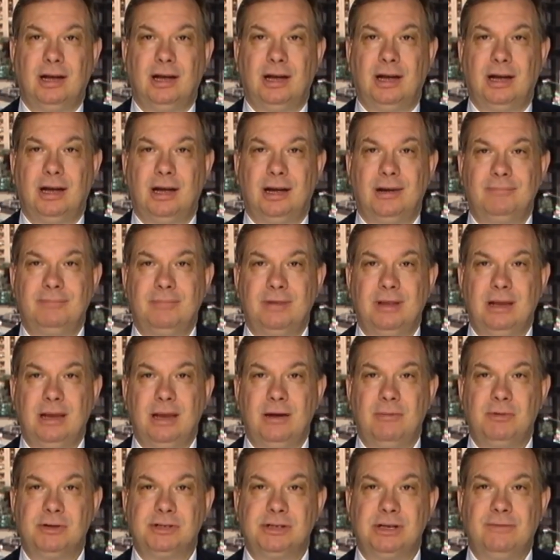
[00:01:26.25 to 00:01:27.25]
Um,
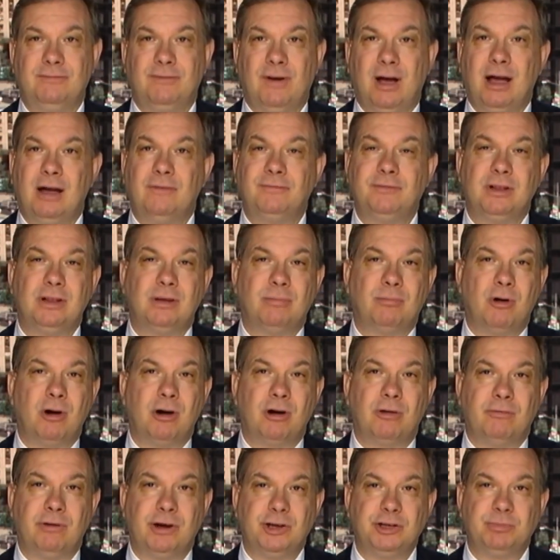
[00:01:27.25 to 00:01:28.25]
he was involved in the
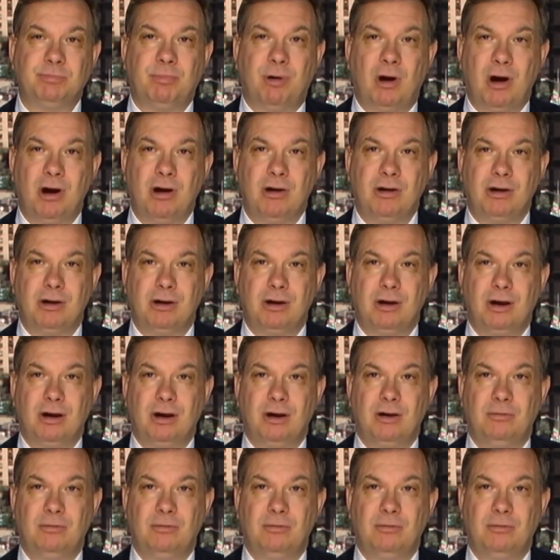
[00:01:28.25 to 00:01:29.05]
Marc Rich pardon